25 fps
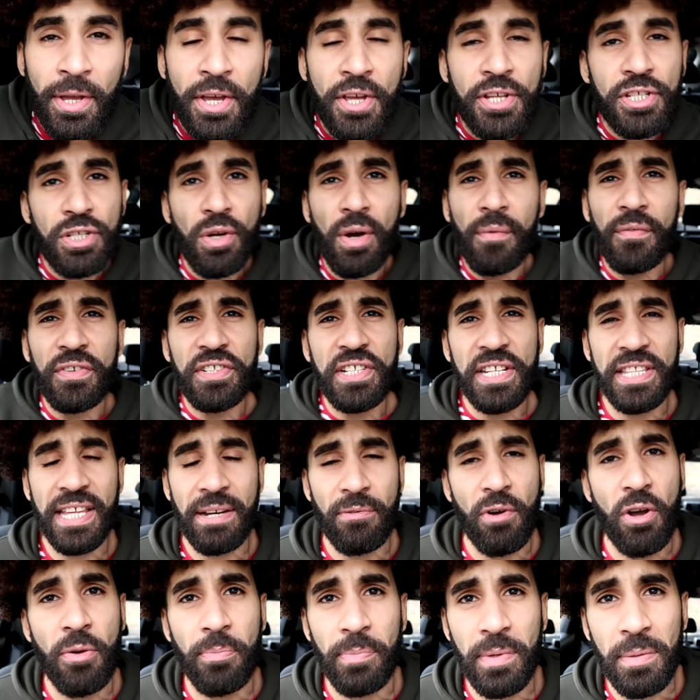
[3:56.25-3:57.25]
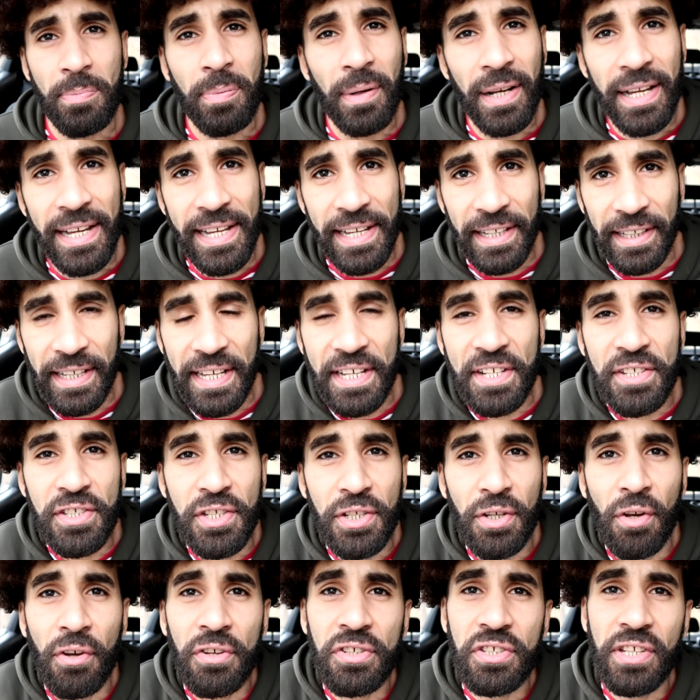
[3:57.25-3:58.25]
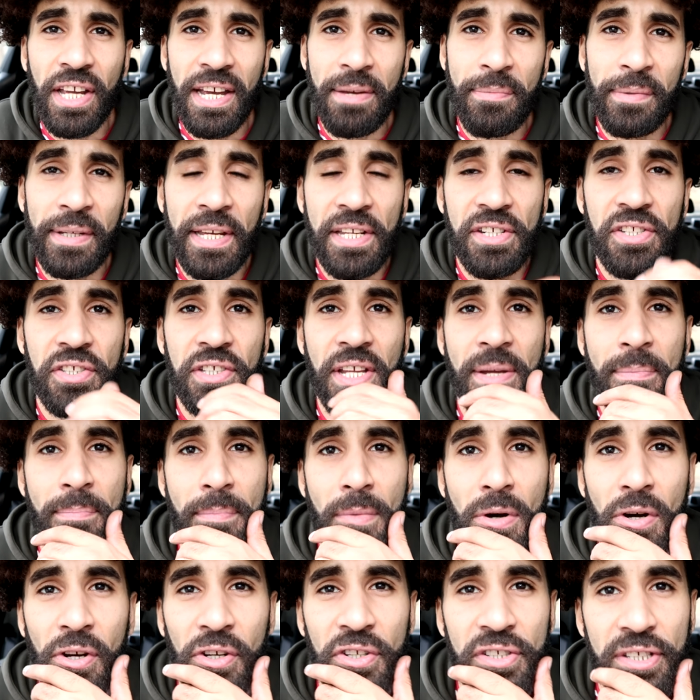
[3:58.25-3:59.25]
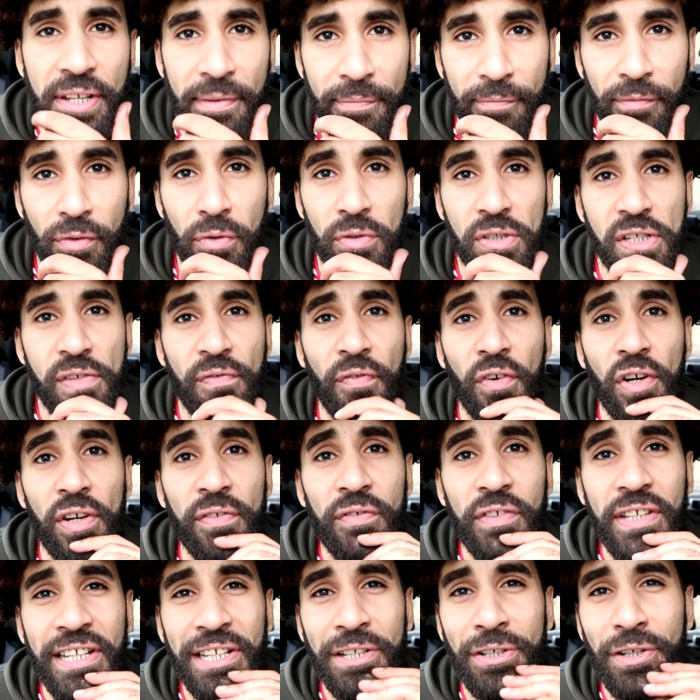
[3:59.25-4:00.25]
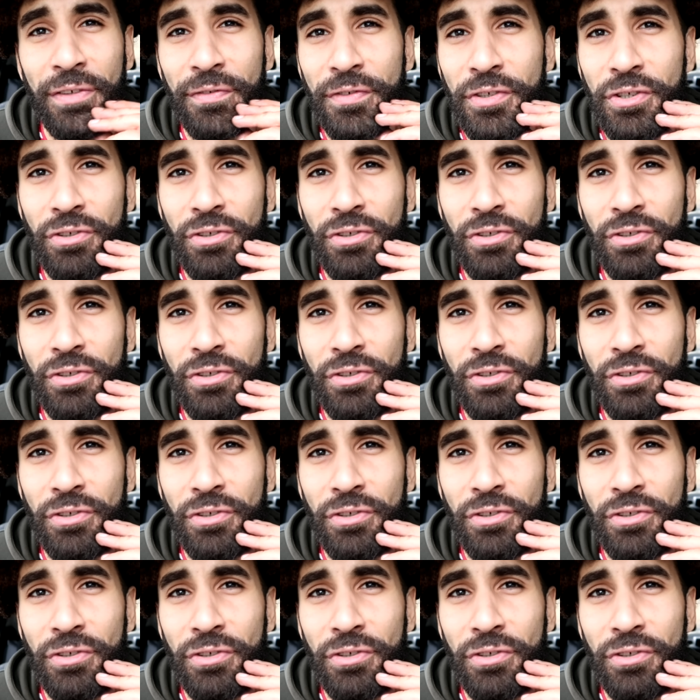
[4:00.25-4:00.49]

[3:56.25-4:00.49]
So obviously they won't be playing in tonight's game against Denmark, 7:45 kickoff,